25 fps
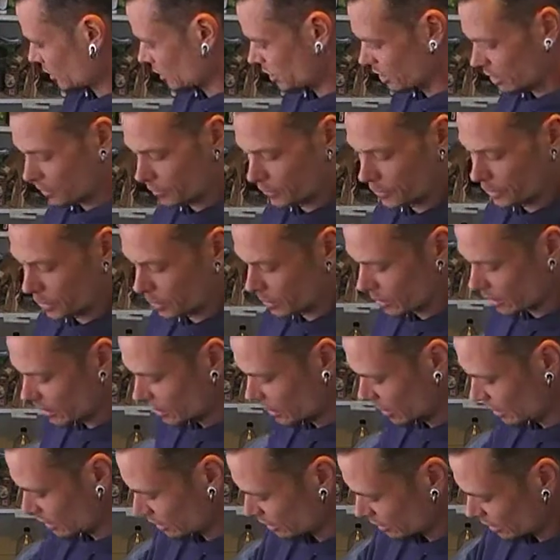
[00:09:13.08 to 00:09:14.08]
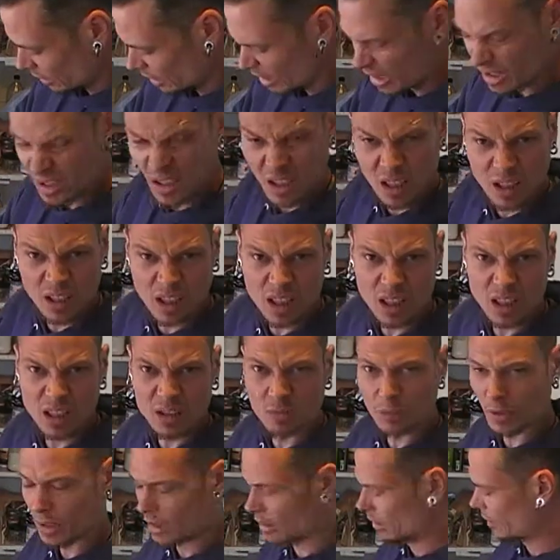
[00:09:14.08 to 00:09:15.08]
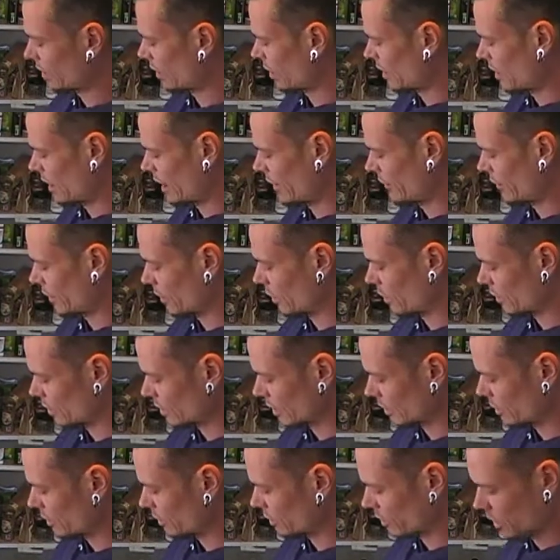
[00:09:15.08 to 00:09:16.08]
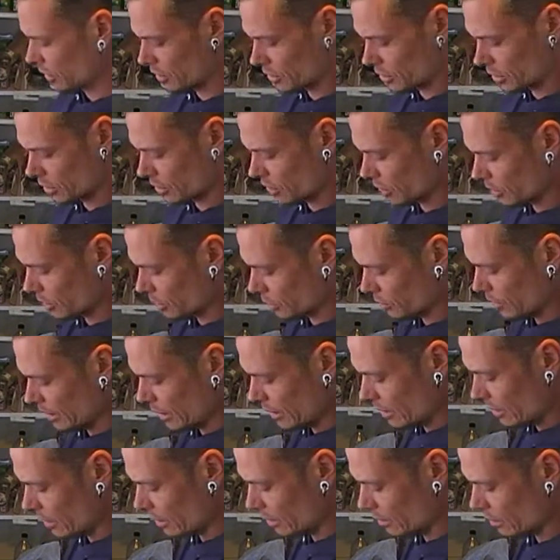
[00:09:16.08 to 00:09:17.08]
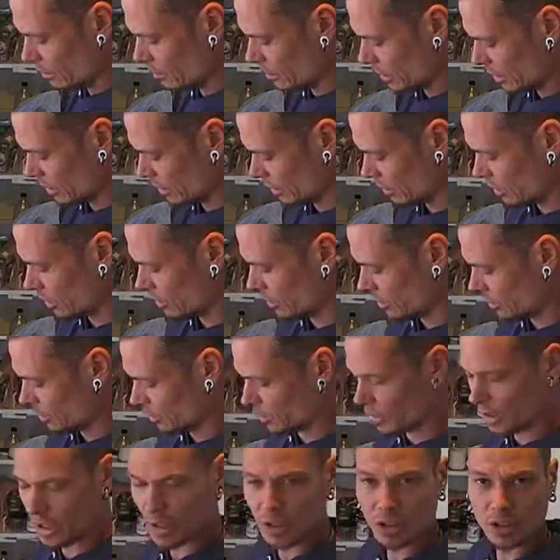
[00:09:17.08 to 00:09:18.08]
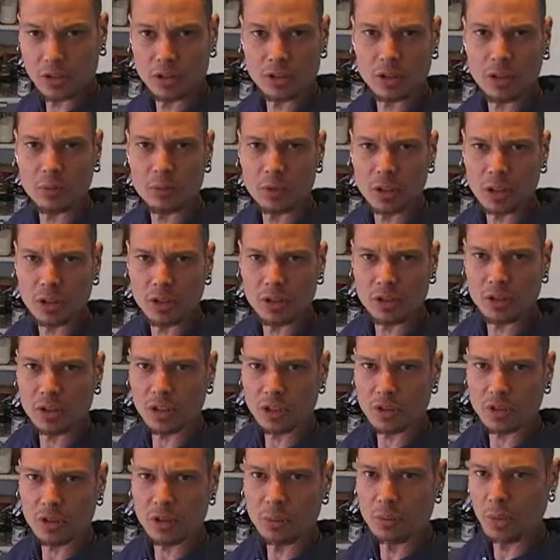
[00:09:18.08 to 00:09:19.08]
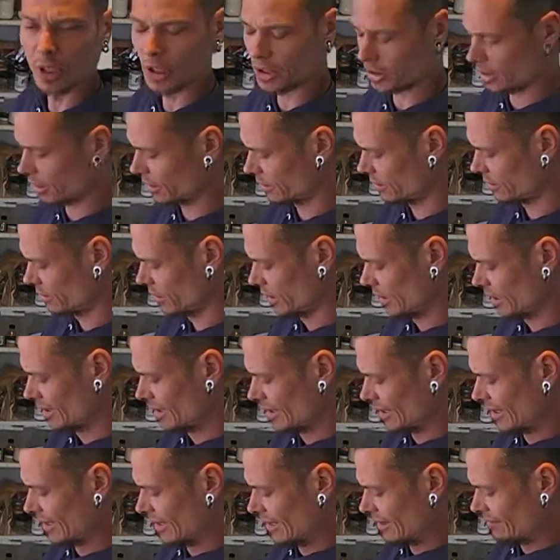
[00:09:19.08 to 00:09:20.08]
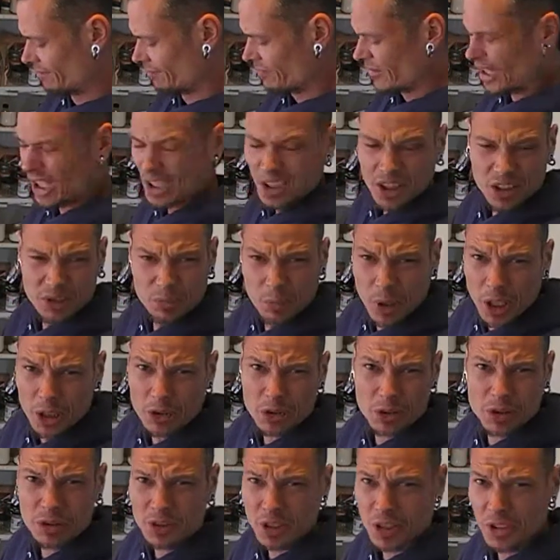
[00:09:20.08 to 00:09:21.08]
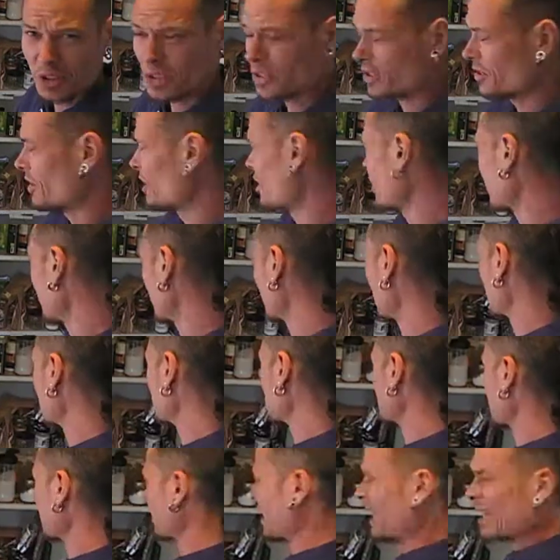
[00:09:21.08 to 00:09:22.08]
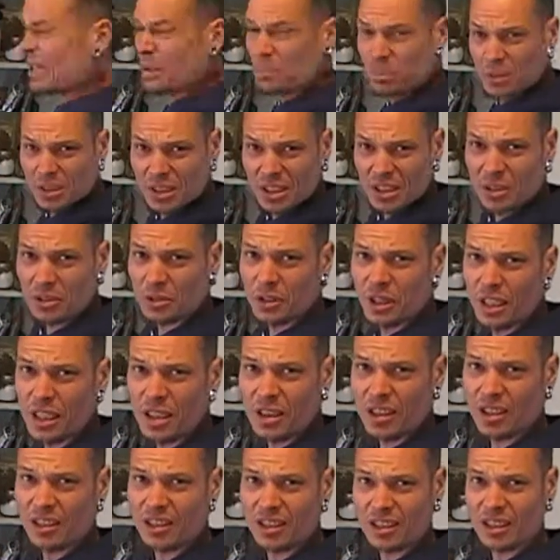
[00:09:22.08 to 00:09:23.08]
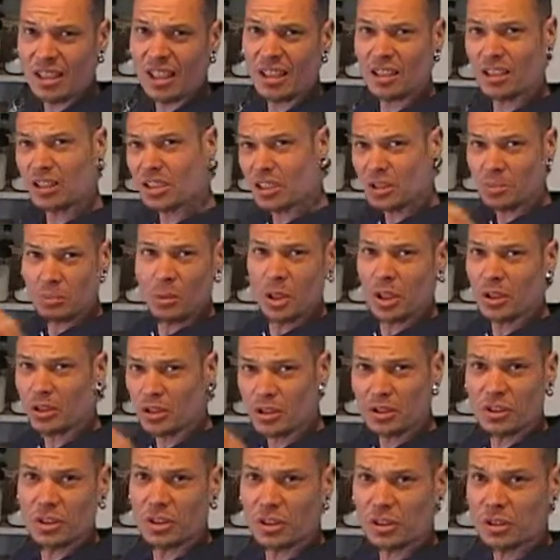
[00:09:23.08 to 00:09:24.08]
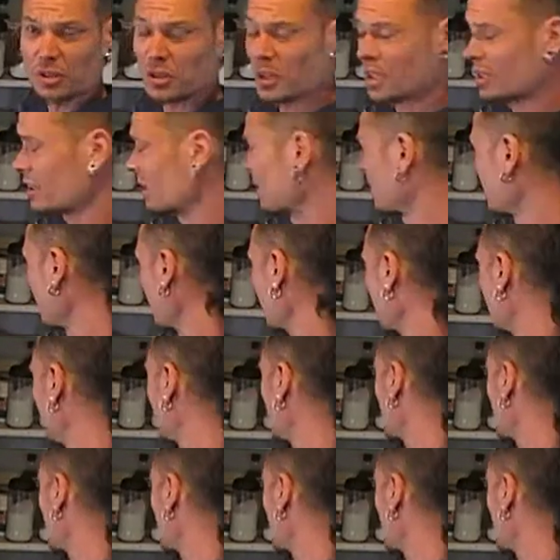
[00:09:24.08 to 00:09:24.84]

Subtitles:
to stick a few in there. I don't know, I don't really know. I haven't looked at the dosages or anything or what the concentration, so I'm not going to stick too much in. I just microdose, you know, I don't stick heaps in or anything like that. I just microdose throughout the day, you